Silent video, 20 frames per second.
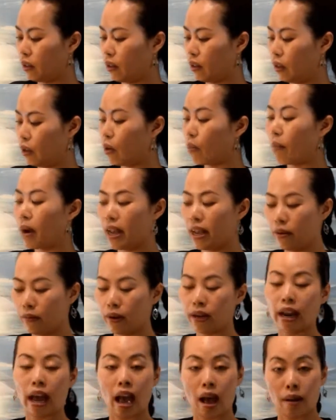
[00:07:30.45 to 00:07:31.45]
You might
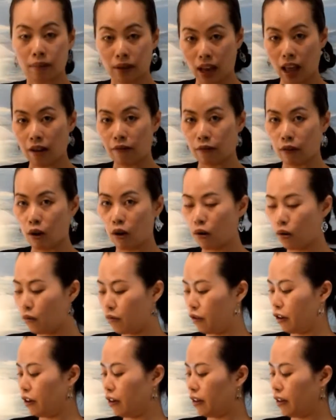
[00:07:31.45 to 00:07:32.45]
even have
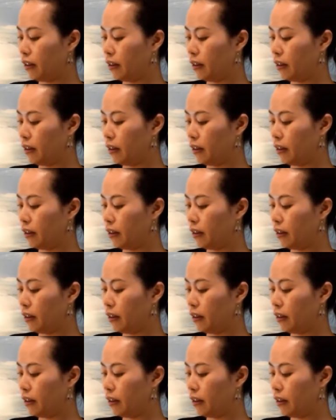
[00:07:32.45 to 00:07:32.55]
leftover.